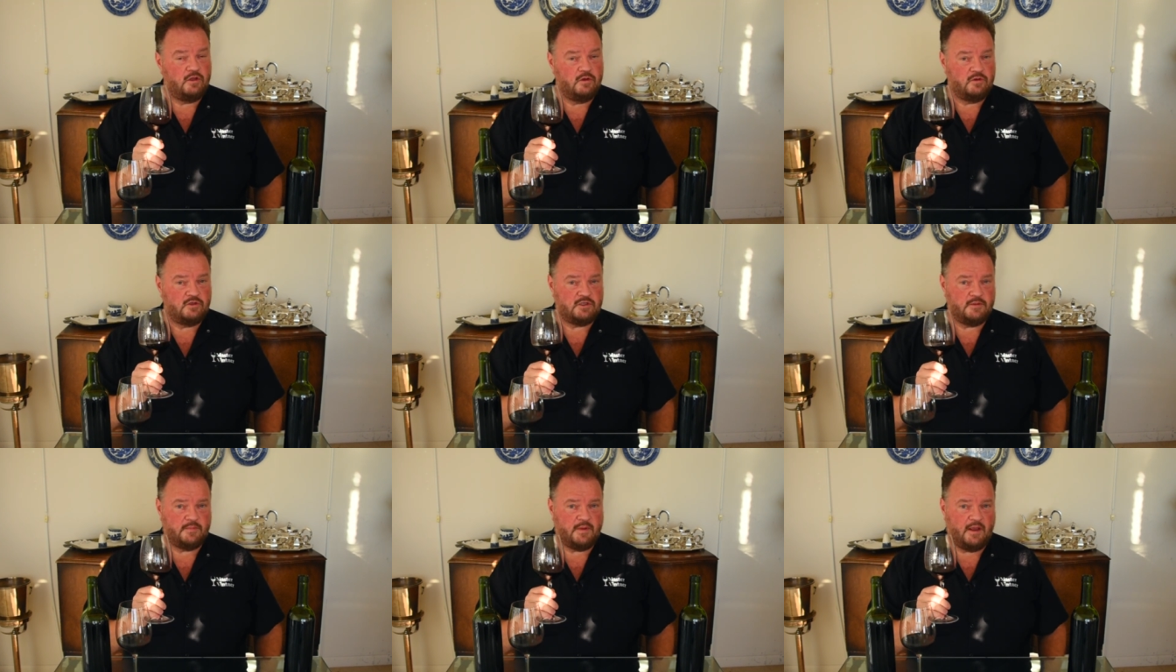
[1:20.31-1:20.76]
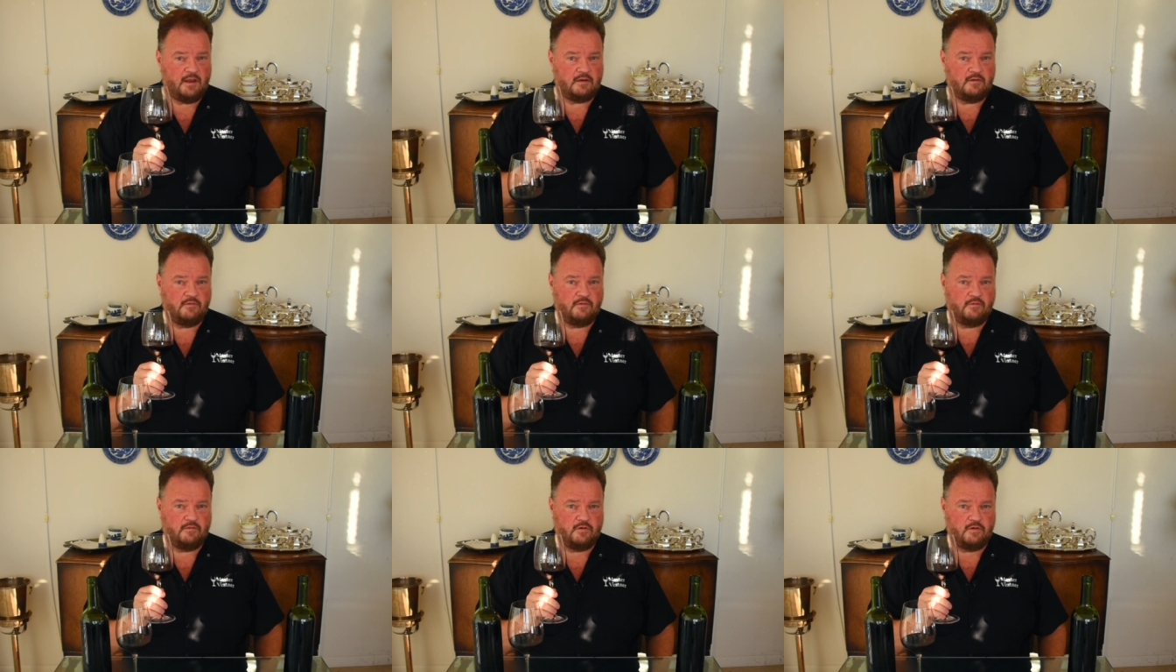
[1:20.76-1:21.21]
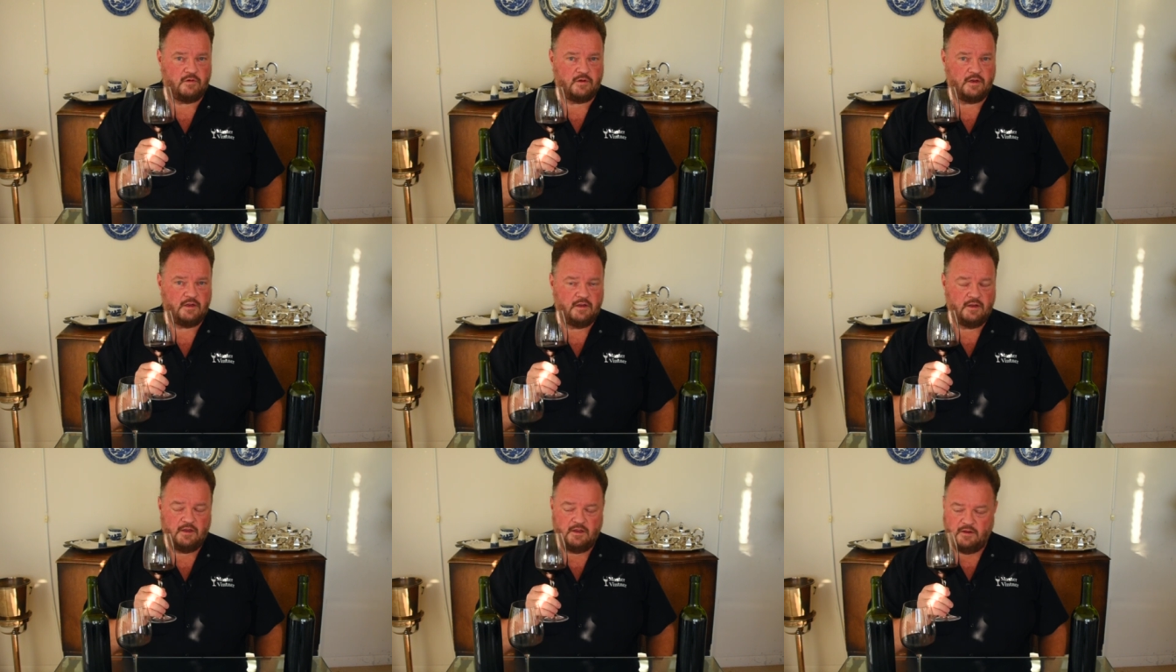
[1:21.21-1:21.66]
Huge impact of fruit.
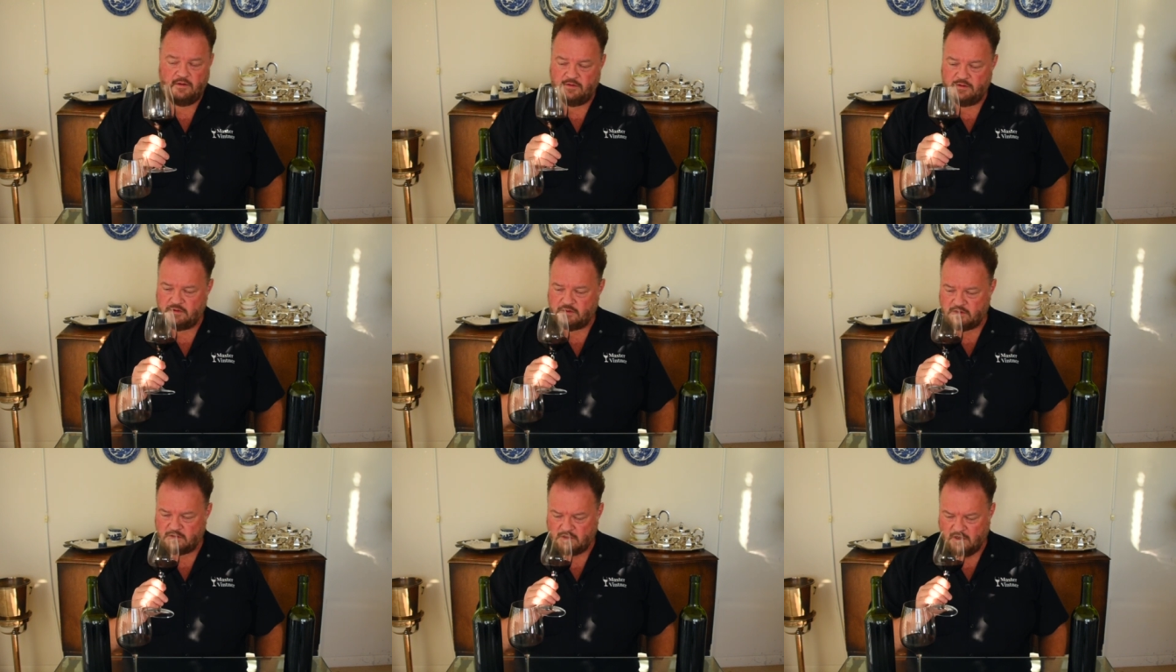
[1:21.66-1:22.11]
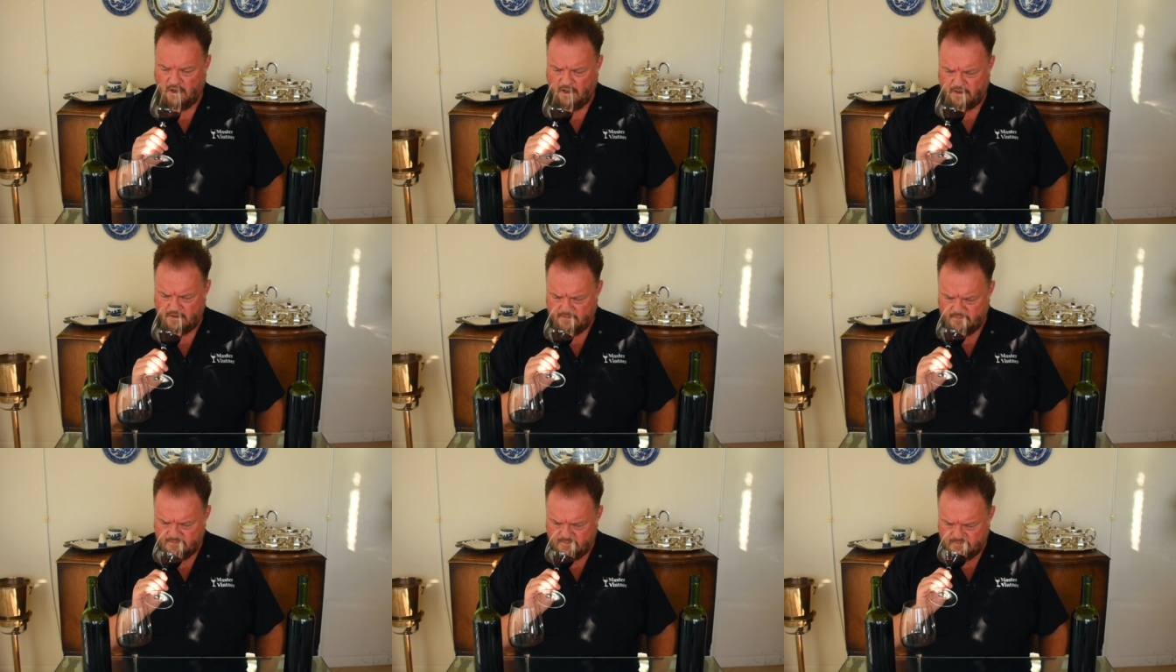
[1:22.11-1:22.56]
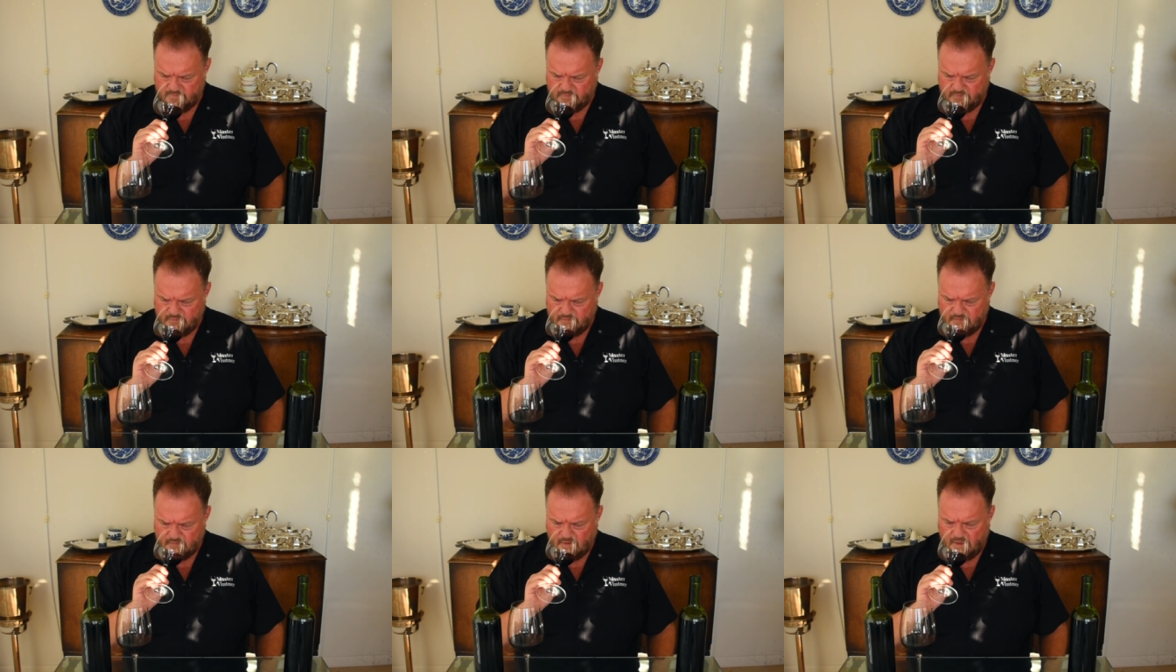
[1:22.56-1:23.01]
This has got
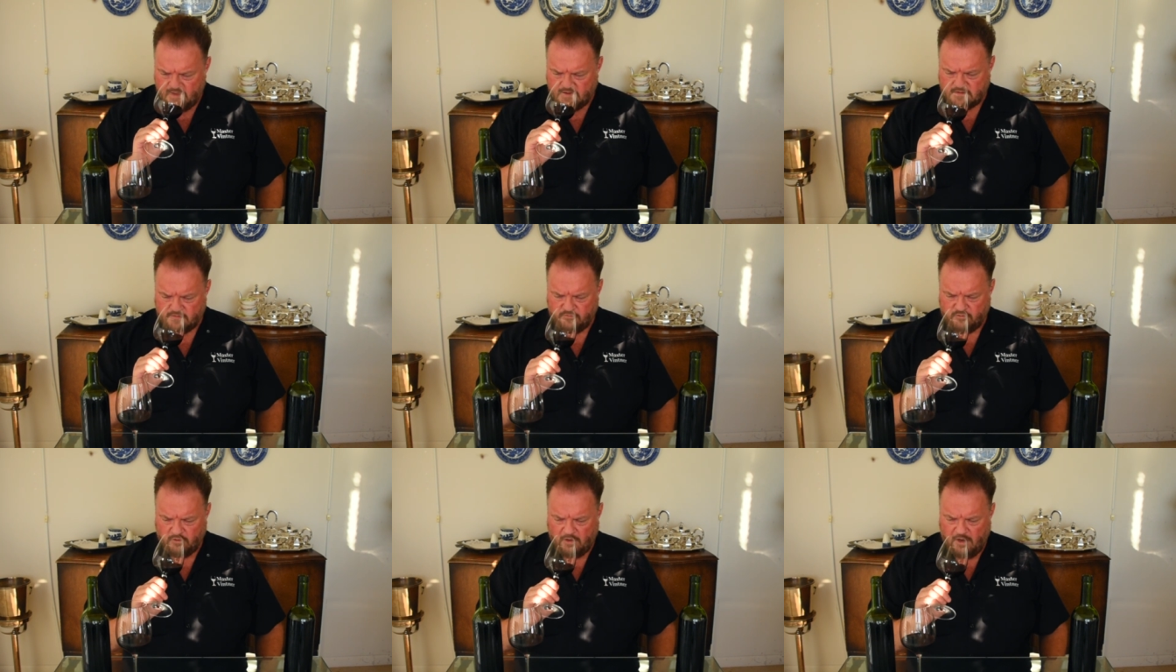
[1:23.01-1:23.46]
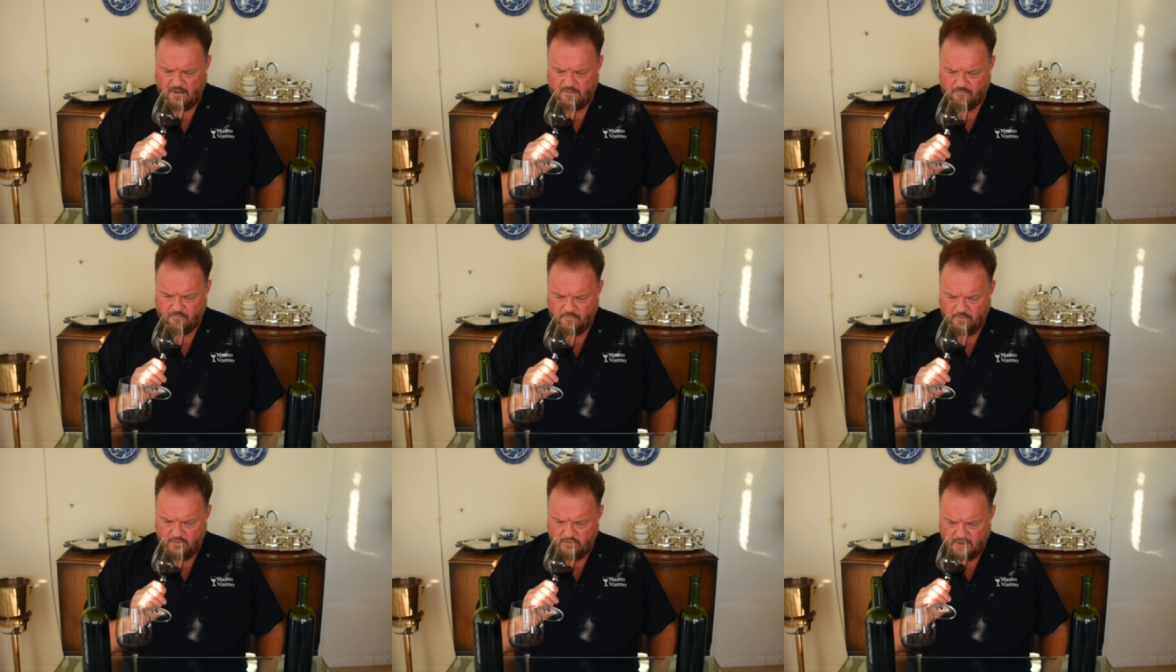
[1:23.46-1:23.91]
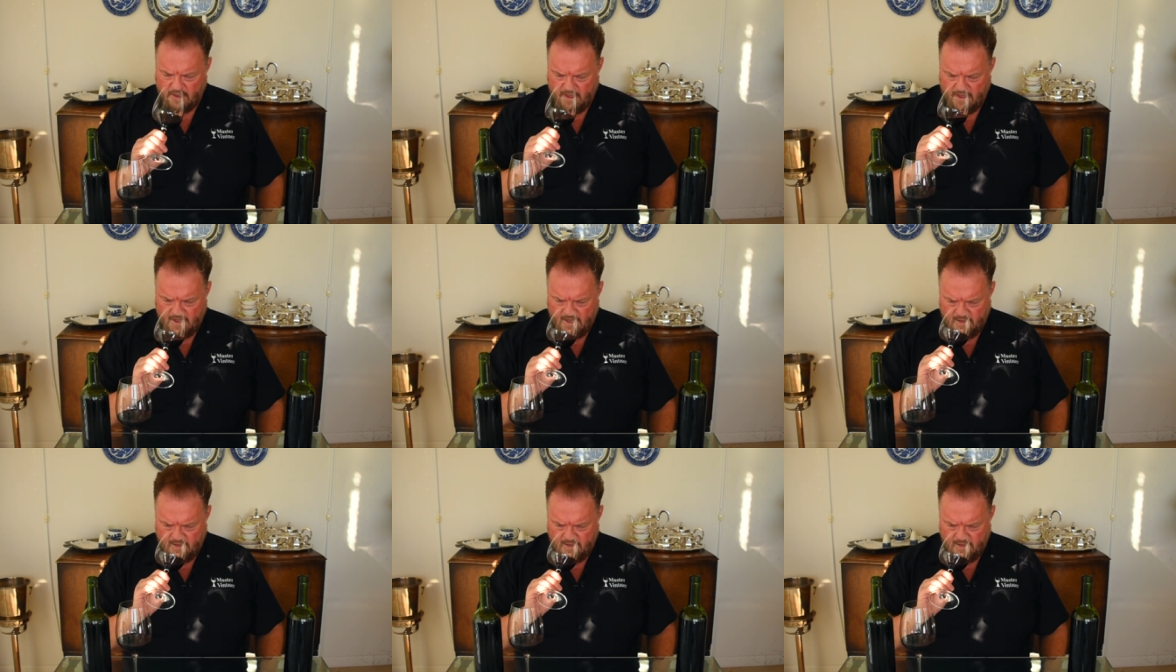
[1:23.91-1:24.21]
hints of dried fruit.